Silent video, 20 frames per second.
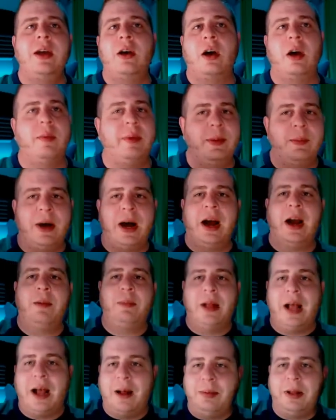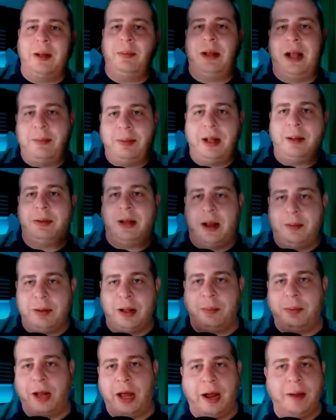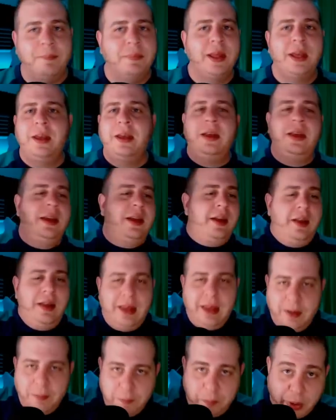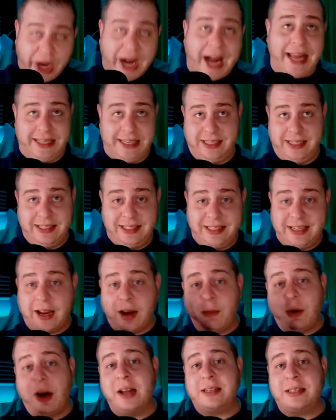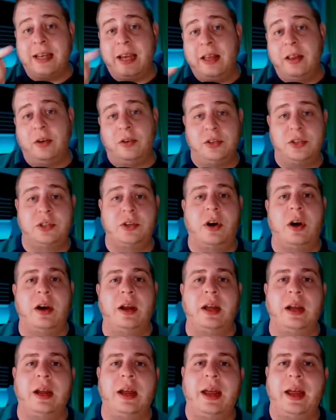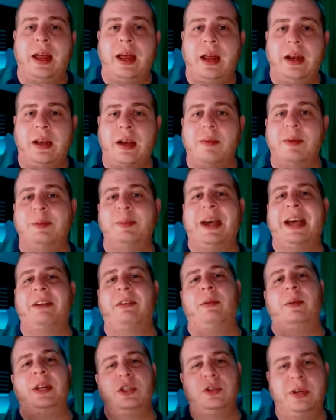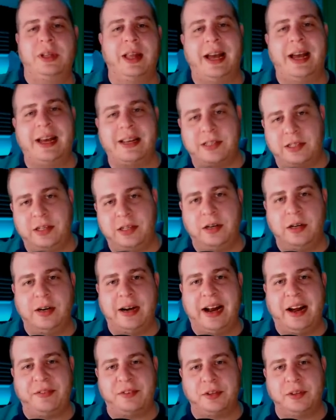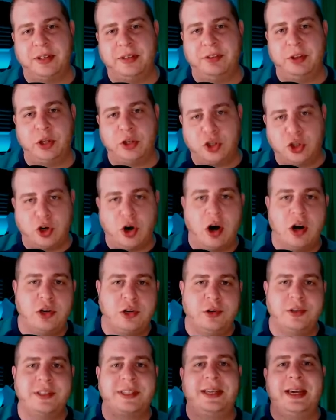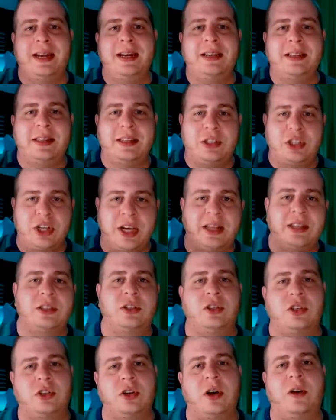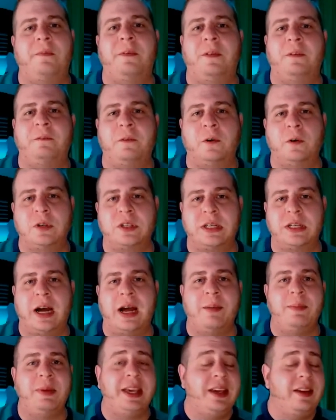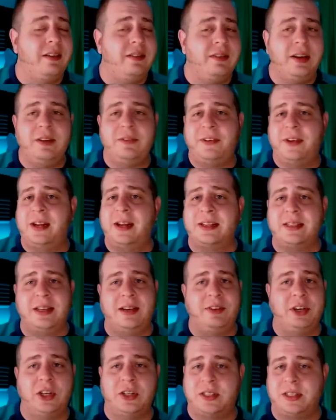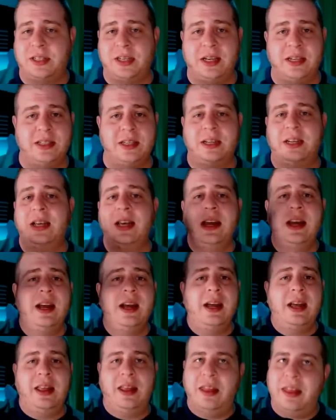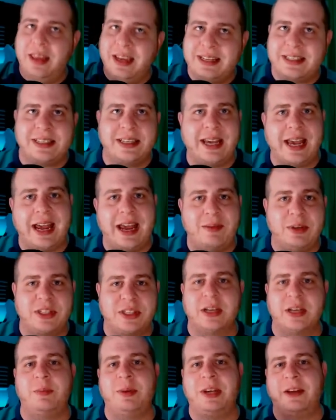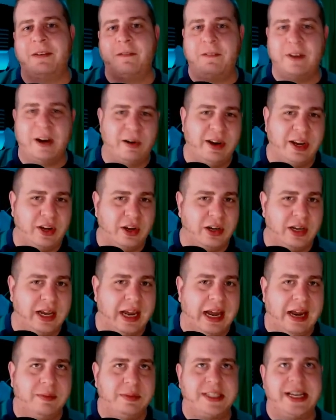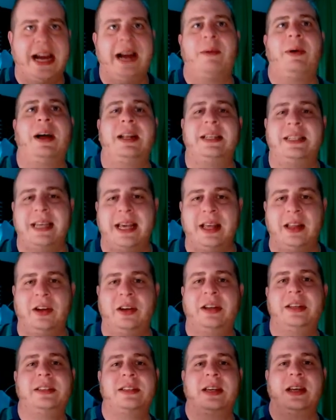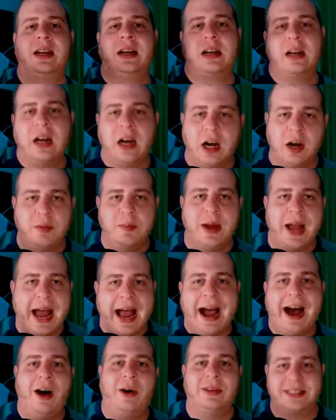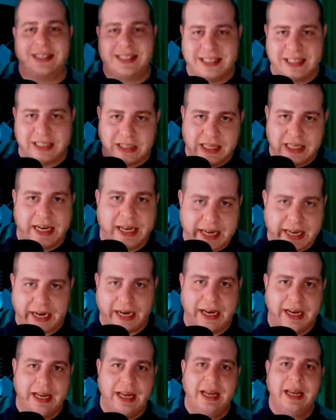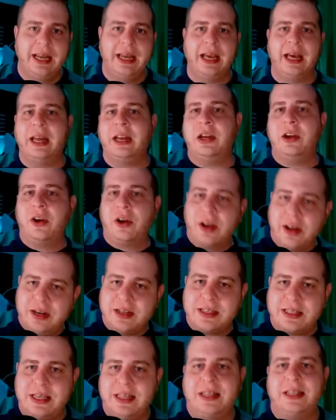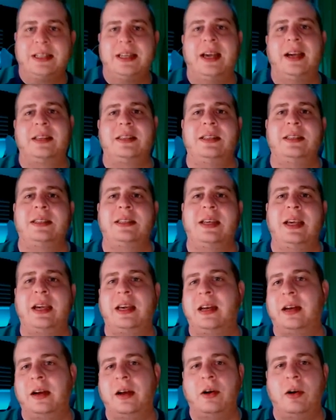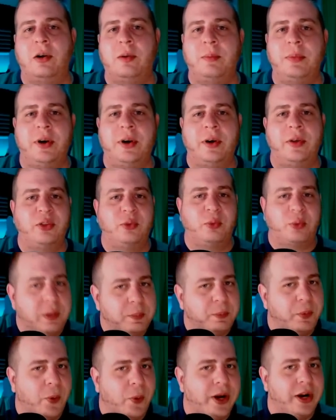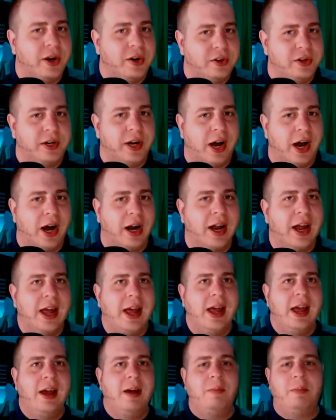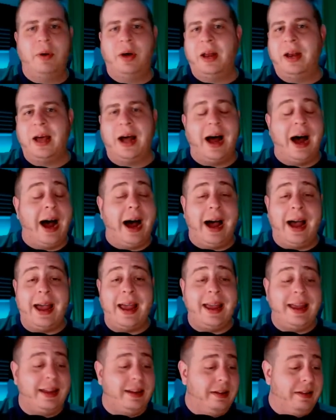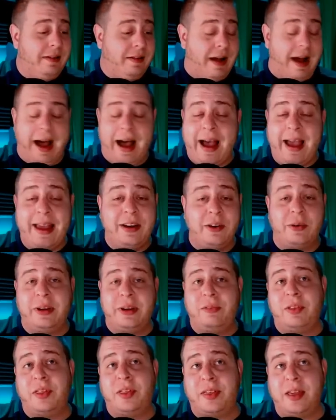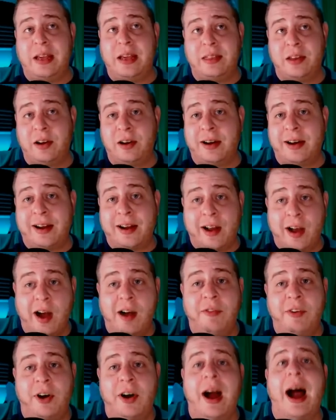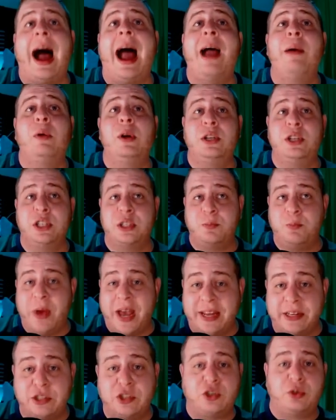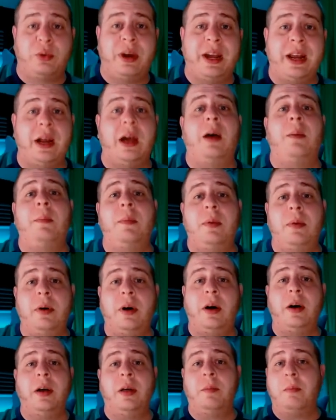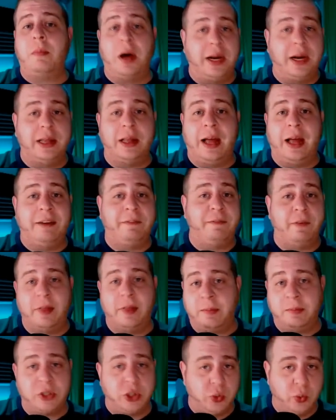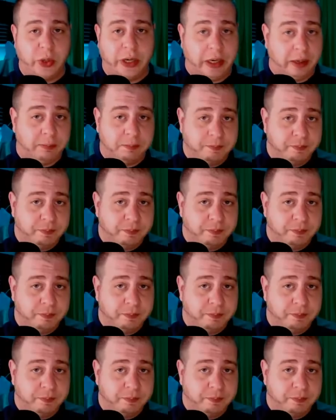Urban Meyer, blah, blah, blah, blah, blah, blah, blah. But Tyrod Taylor starting and coming back from injury last year after leaving the Chargers, getting the chance to start for the first time. Even if he doesn't have a good season, this game is going to be a very good game. Tyrod Taylor is going to come out slinging. And you're going to see the Texans taking it home. They're a 3-point underdog, but I don't even think they're going to cover. I would just bet straight up money line for them to win.